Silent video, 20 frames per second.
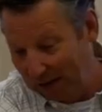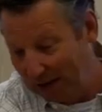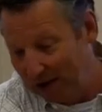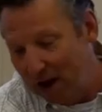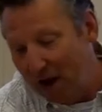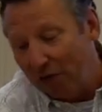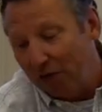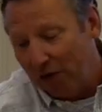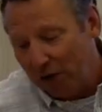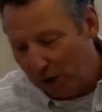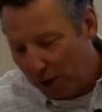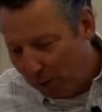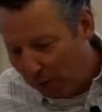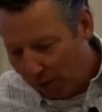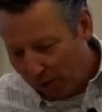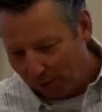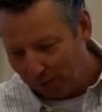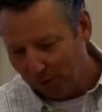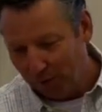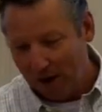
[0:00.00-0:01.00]
had nothing to do
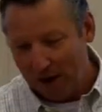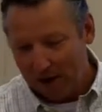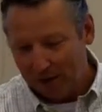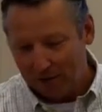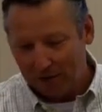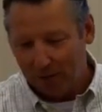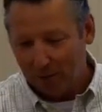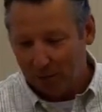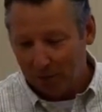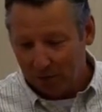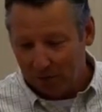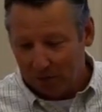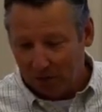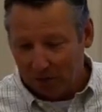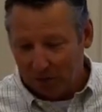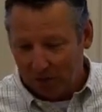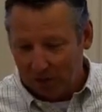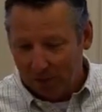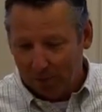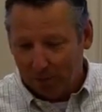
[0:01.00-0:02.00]
with his faith, it was
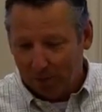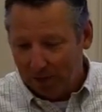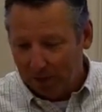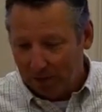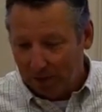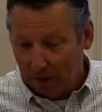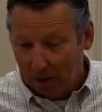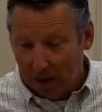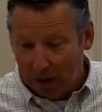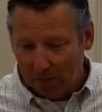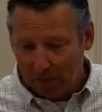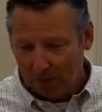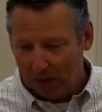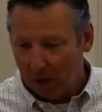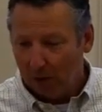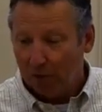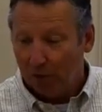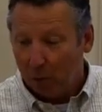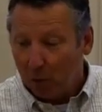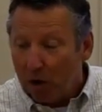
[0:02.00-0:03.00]
just simply the
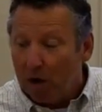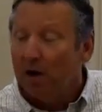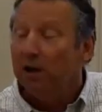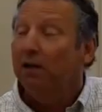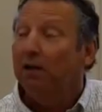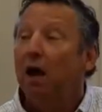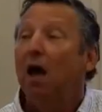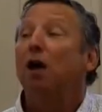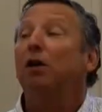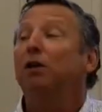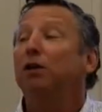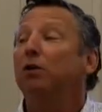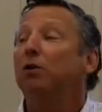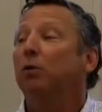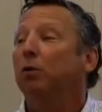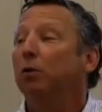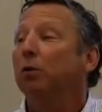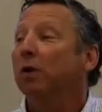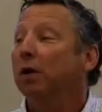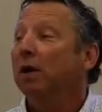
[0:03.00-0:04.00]
lifestyle. So we're going to tell
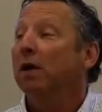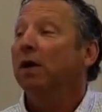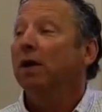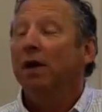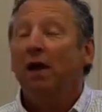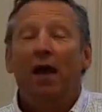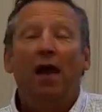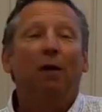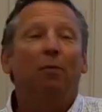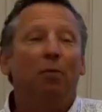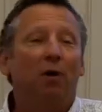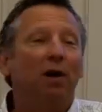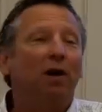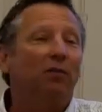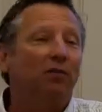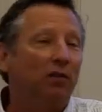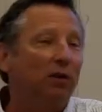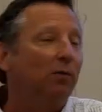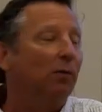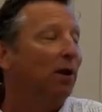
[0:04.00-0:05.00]
you and we're going
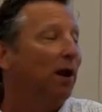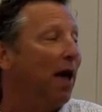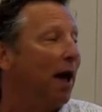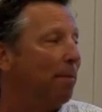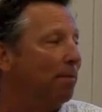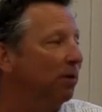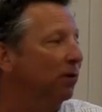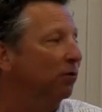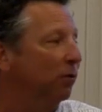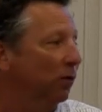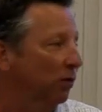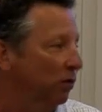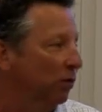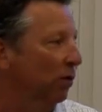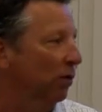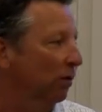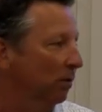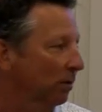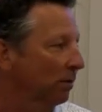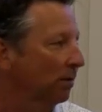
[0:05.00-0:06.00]
to see what happens with
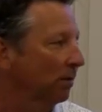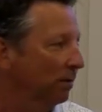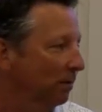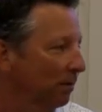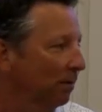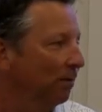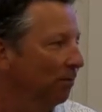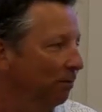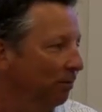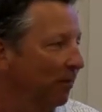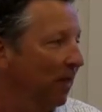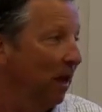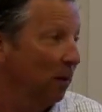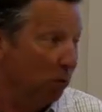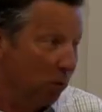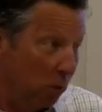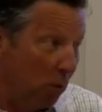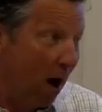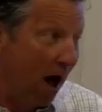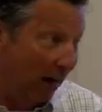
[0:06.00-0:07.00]
you. And
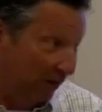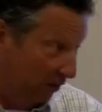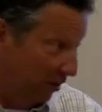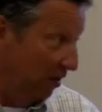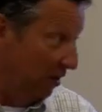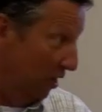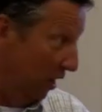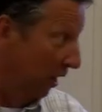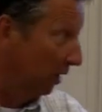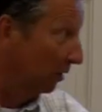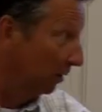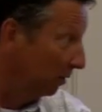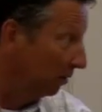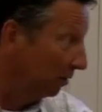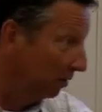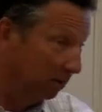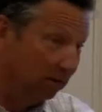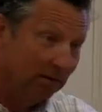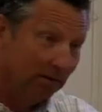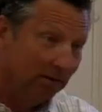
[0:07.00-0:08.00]
we're watching you.
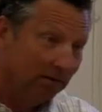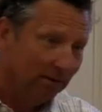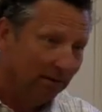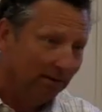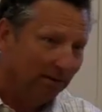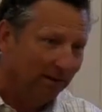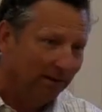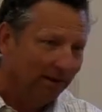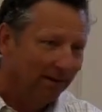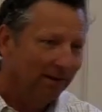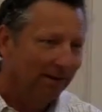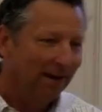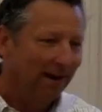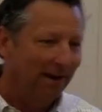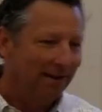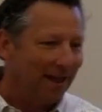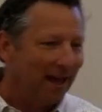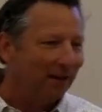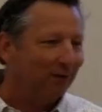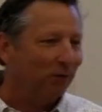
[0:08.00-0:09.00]

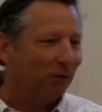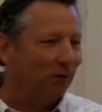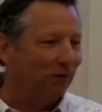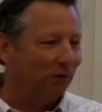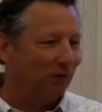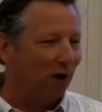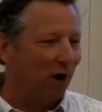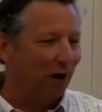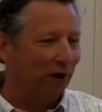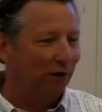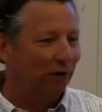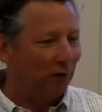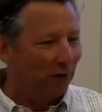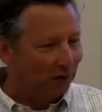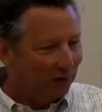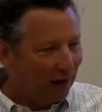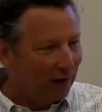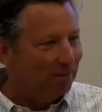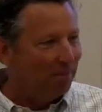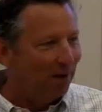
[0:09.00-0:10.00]
And that's where it started. So I
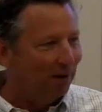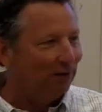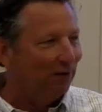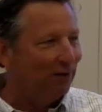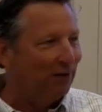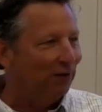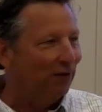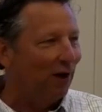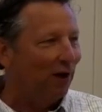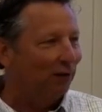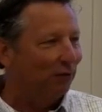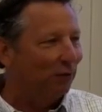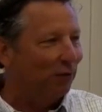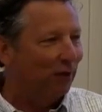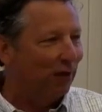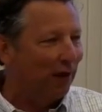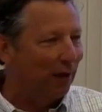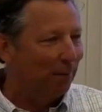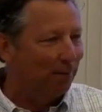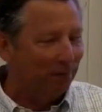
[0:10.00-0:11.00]
was eight months on this high school
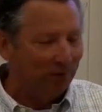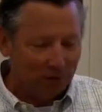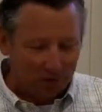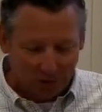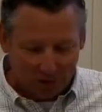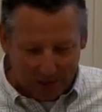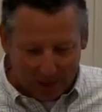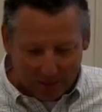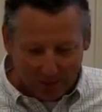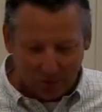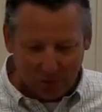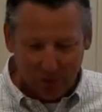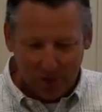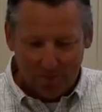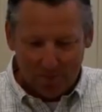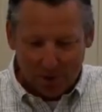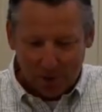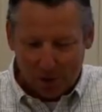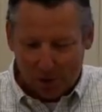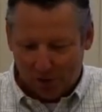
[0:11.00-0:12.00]
campus. Themes would
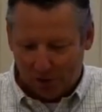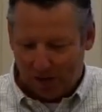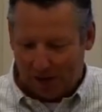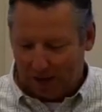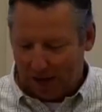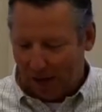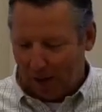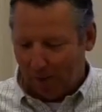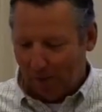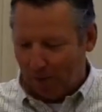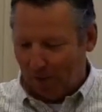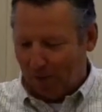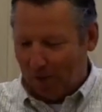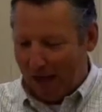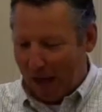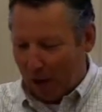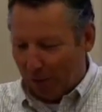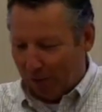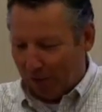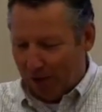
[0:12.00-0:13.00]
emerge. I'd got over a
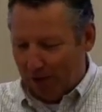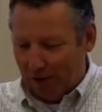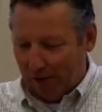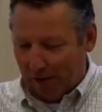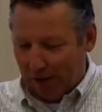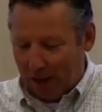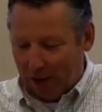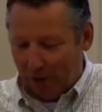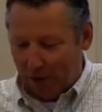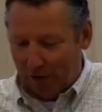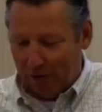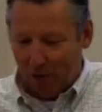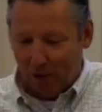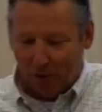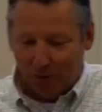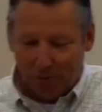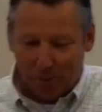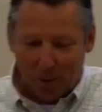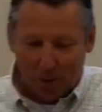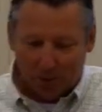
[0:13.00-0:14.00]
thousand letters,
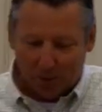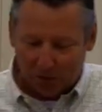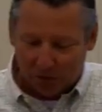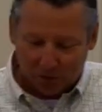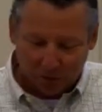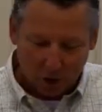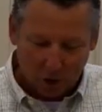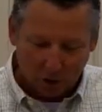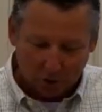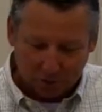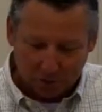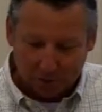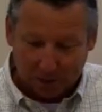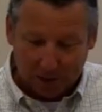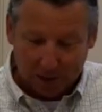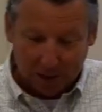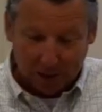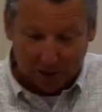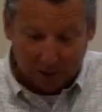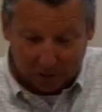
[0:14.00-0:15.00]
notes, poems, and songs from
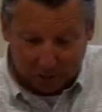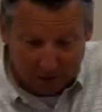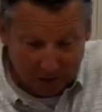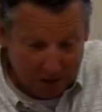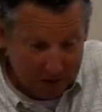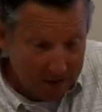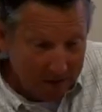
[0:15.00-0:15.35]
kids.